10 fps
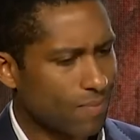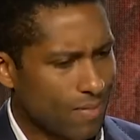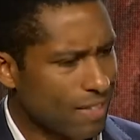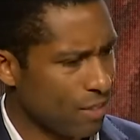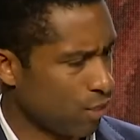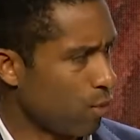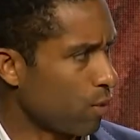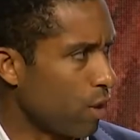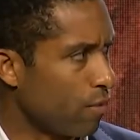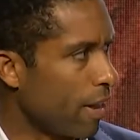this
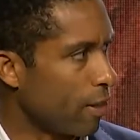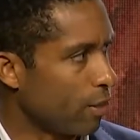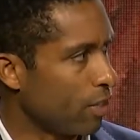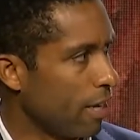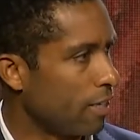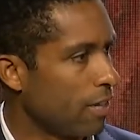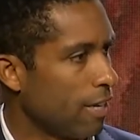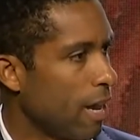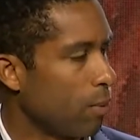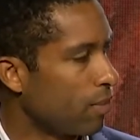overall value chain and
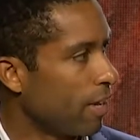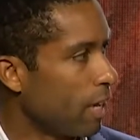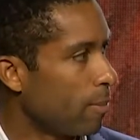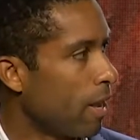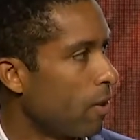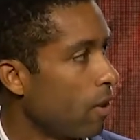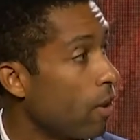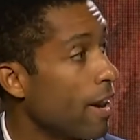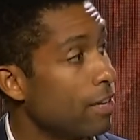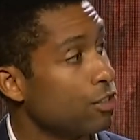how we're thinking about
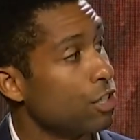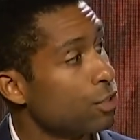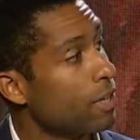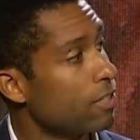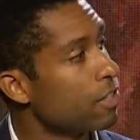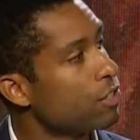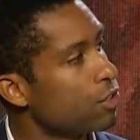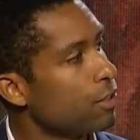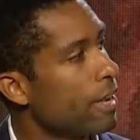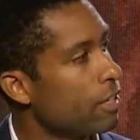our energy transition
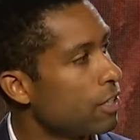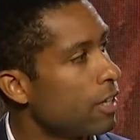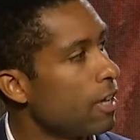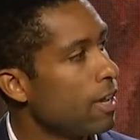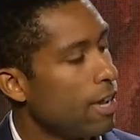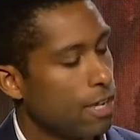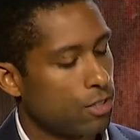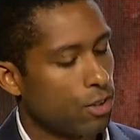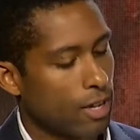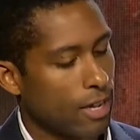strategy, it's
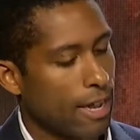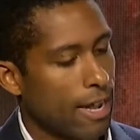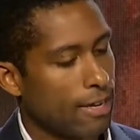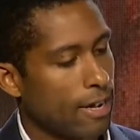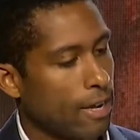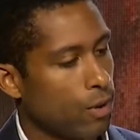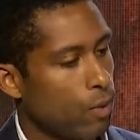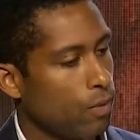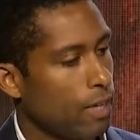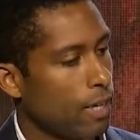looking at not
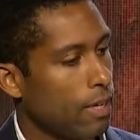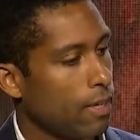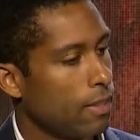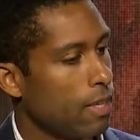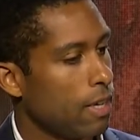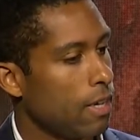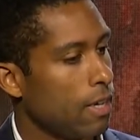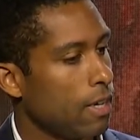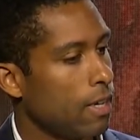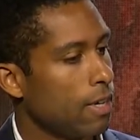only
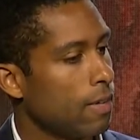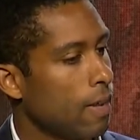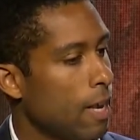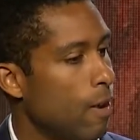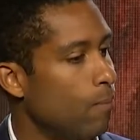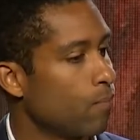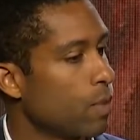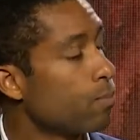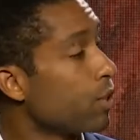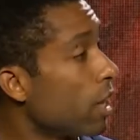the
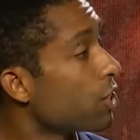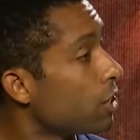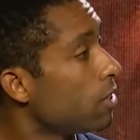production,